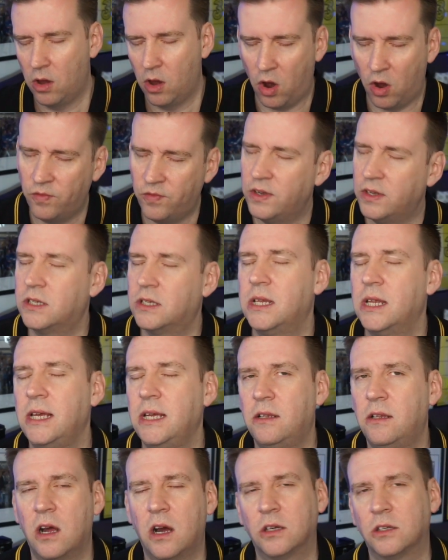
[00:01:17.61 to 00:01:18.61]

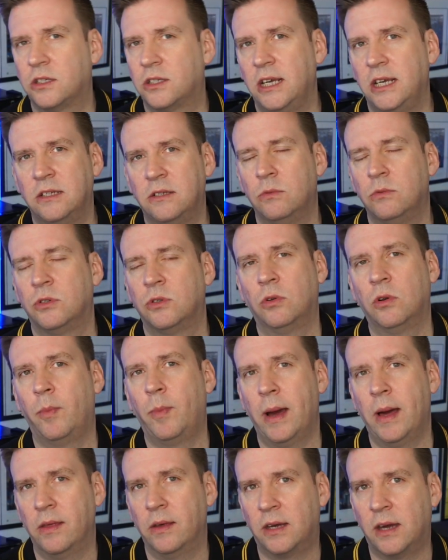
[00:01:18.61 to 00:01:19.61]
Obviously, last season was all
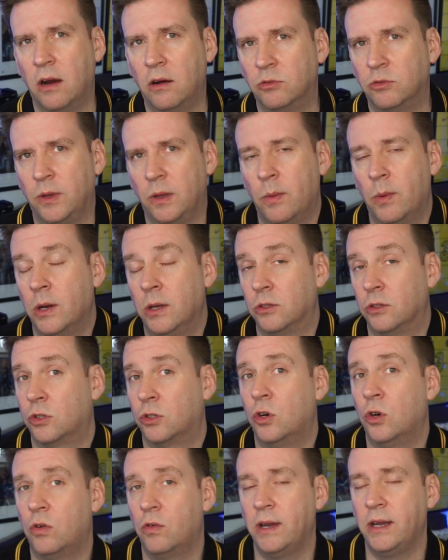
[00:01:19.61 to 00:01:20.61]
about the goals we weren't
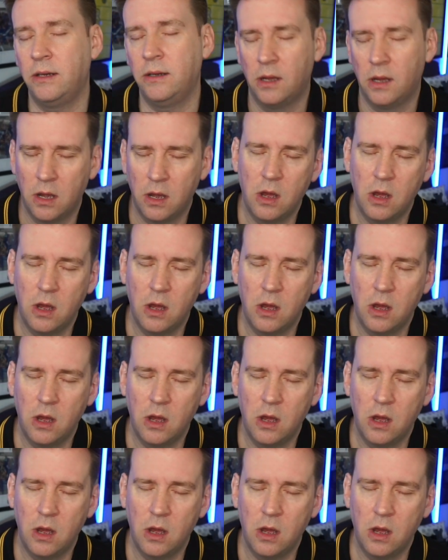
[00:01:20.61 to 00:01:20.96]
scoring,